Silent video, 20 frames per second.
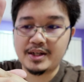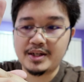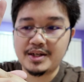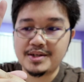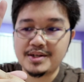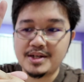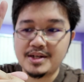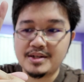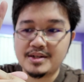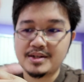Like
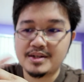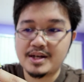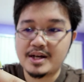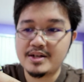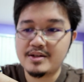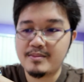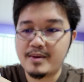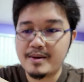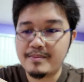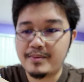I said, it's the
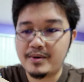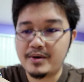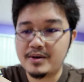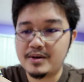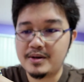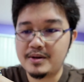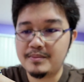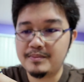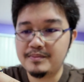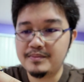size of my
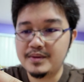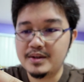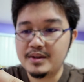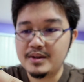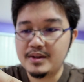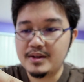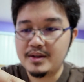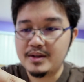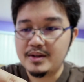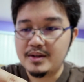palm,
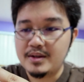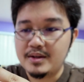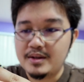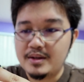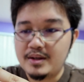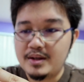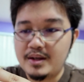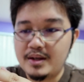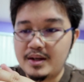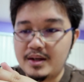
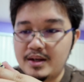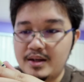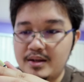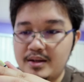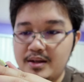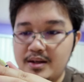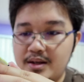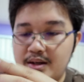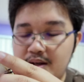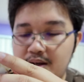
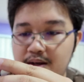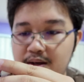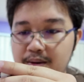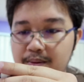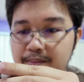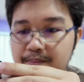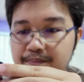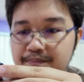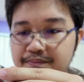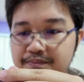and
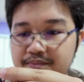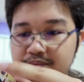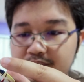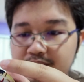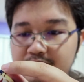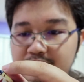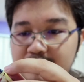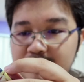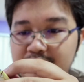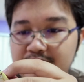
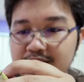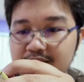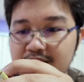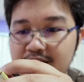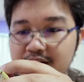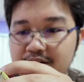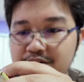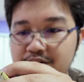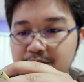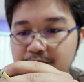
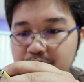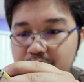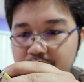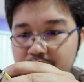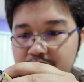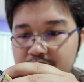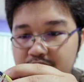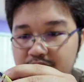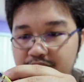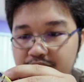actually
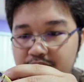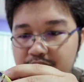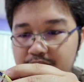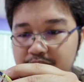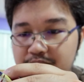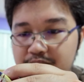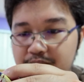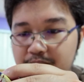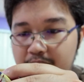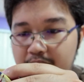pretty
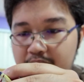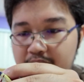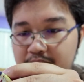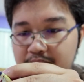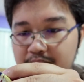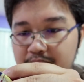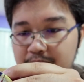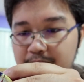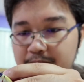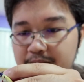difficult to
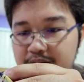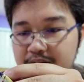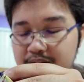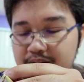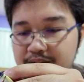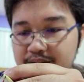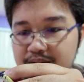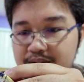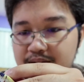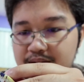handle
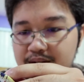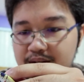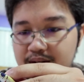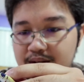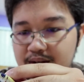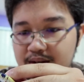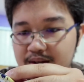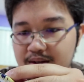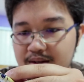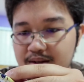because
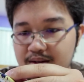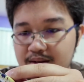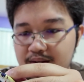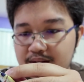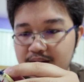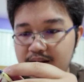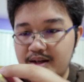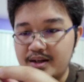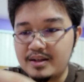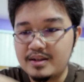
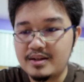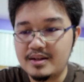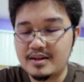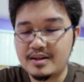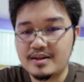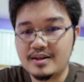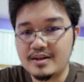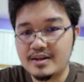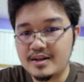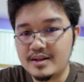
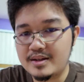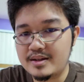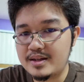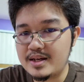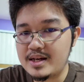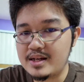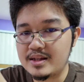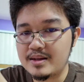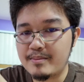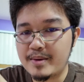
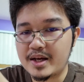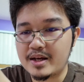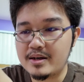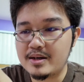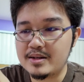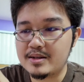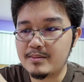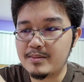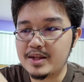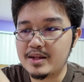the
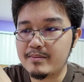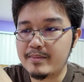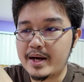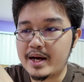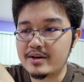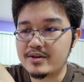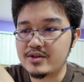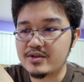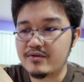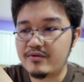mechanism in the
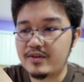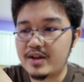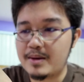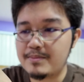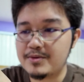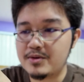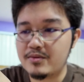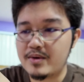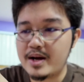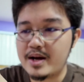back just
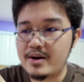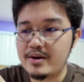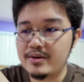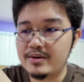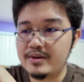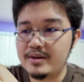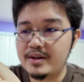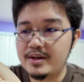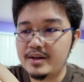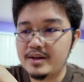flops
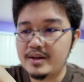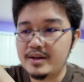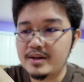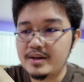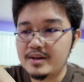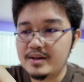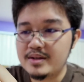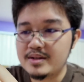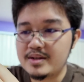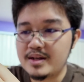around.
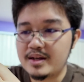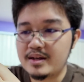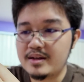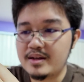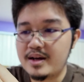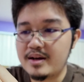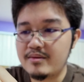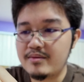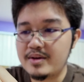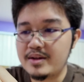It's like
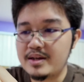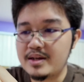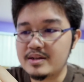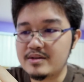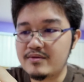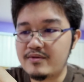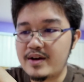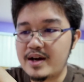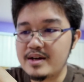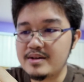not really
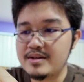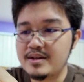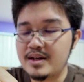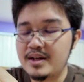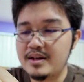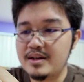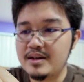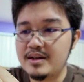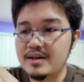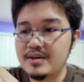as
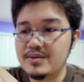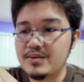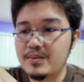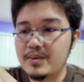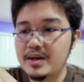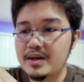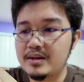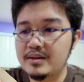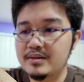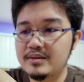fascinated as
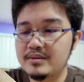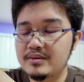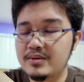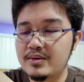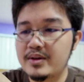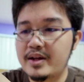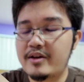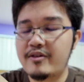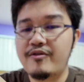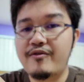well,
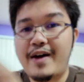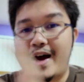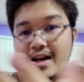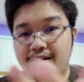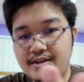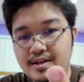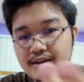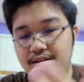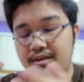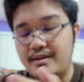or like
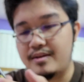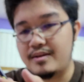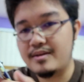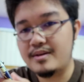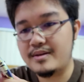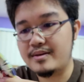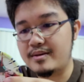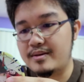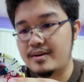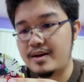fastened,
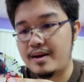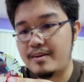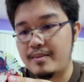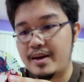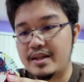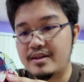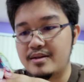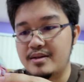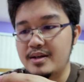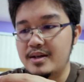I
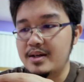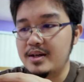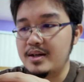meant.